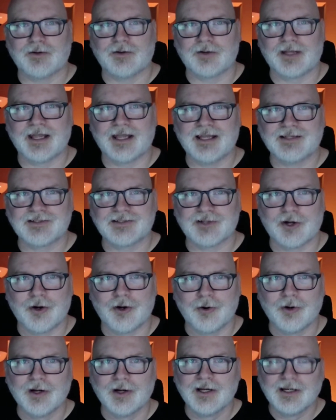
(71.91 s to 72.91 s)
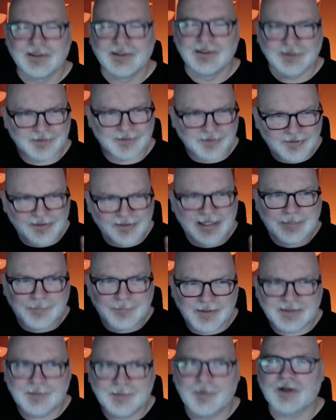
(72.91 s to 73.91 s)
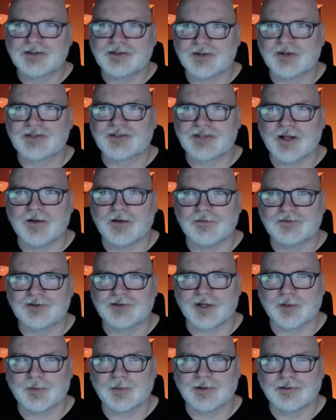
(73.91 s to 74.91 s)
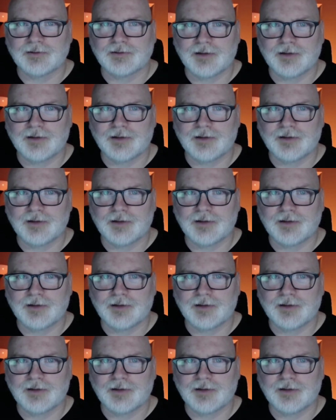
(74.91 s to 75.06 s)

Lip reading: Okay? So just keep this amongst ourselves, gentlemen.